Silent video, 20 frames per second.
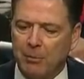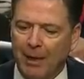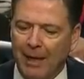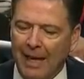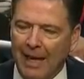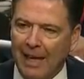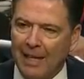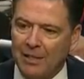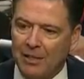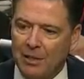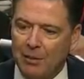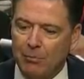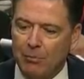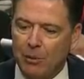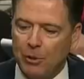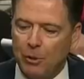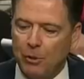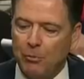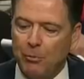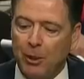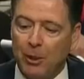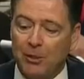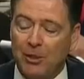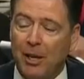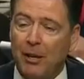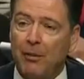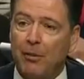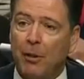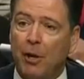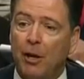but I asked him to because
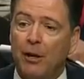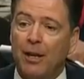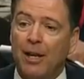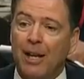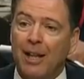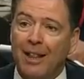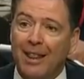I thought